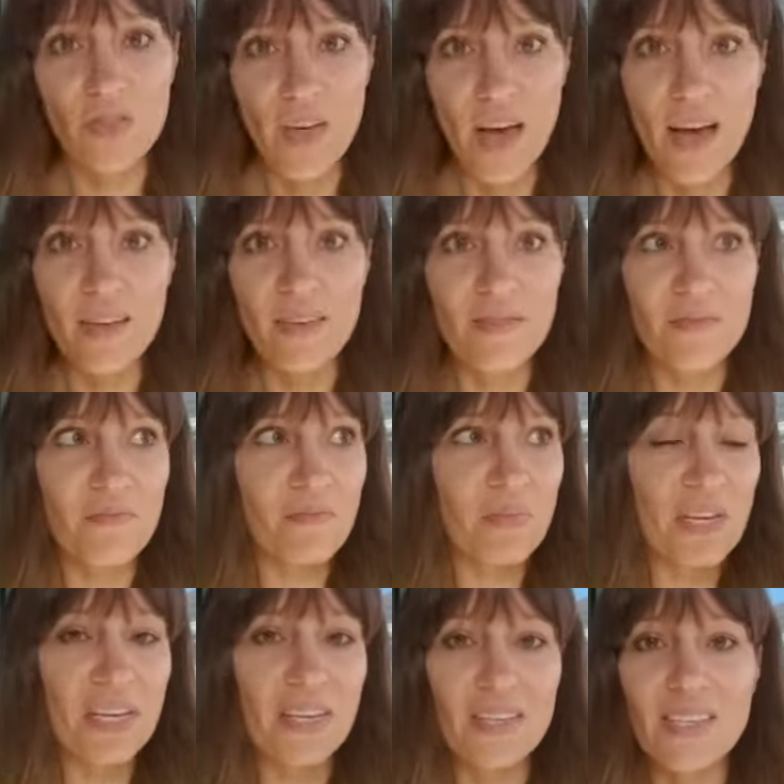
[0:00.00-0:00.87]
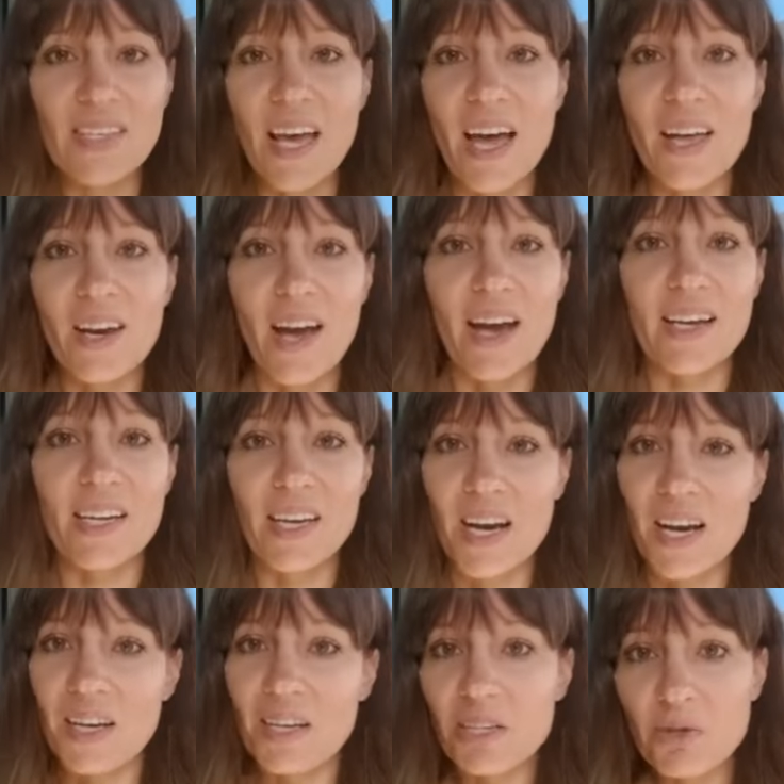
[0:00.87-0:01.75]
that being said, I,
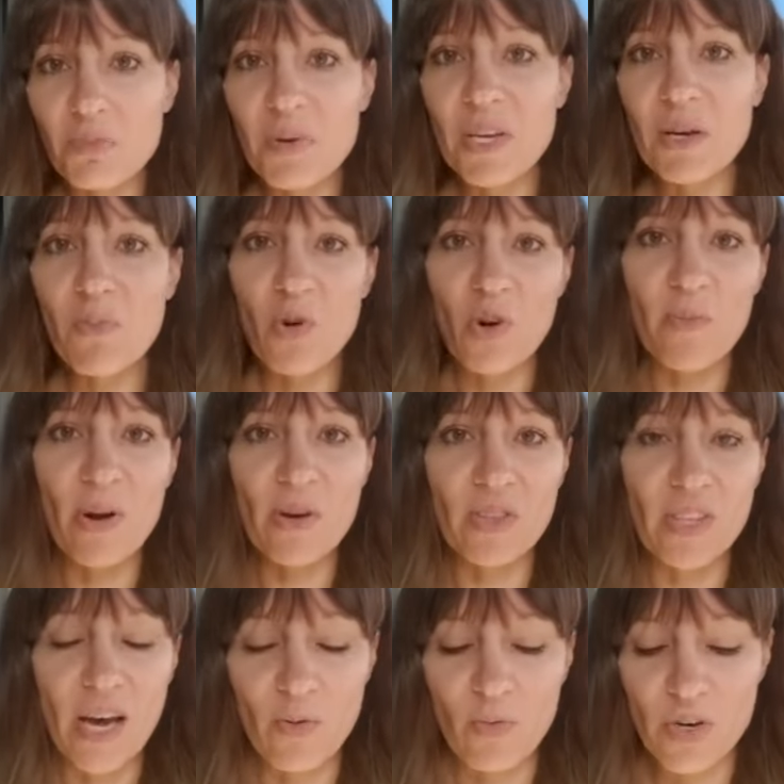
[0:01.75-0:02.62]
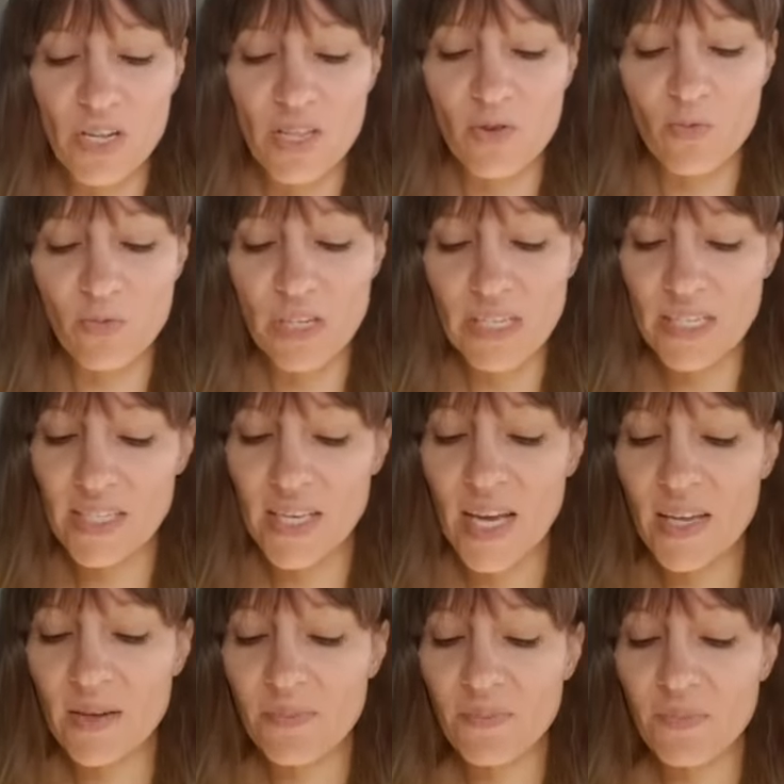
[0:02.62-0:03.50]
I speak more about that one in the
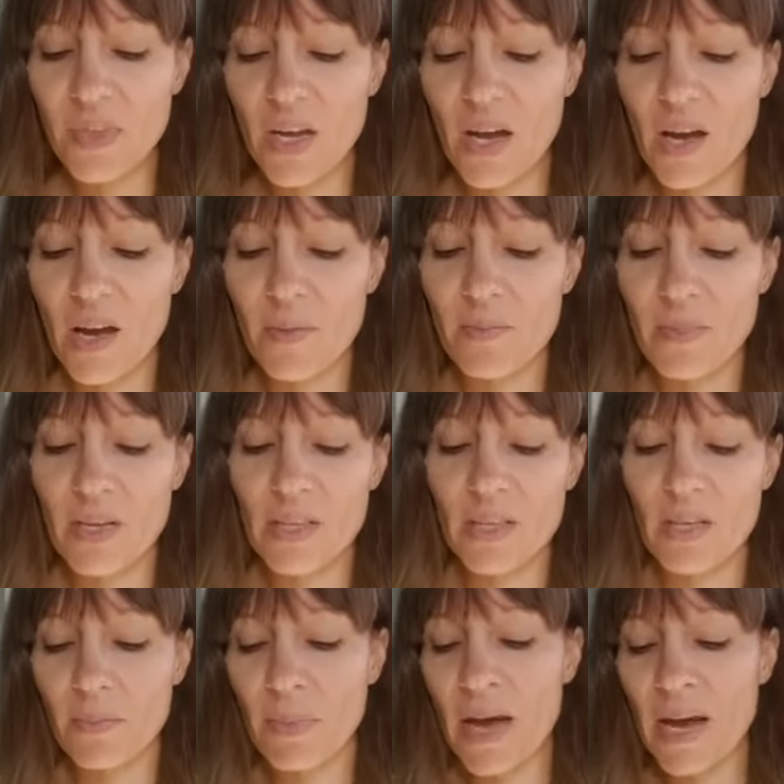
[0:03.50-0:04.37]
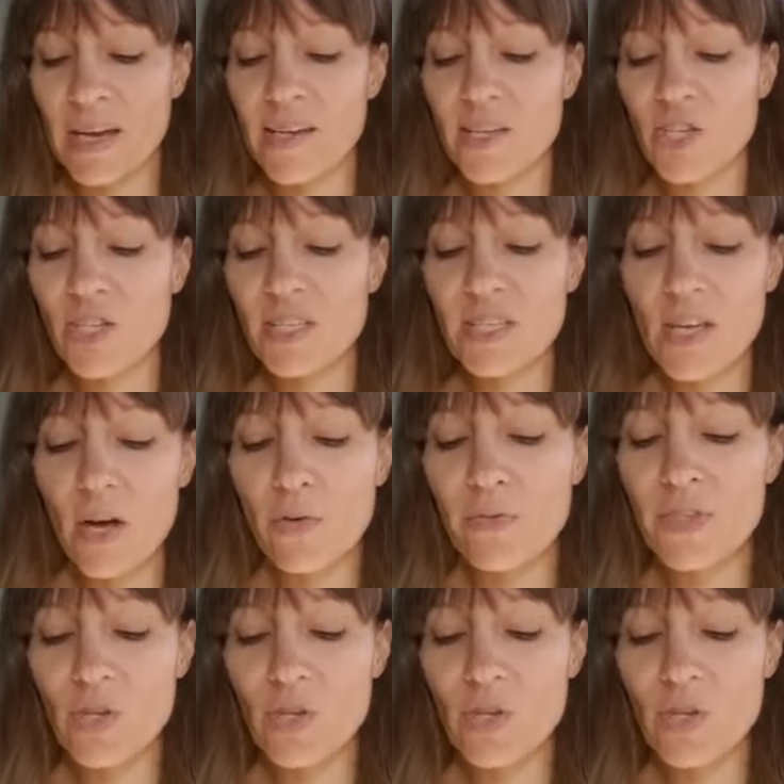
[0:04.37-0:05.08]
reset, um, the package itself.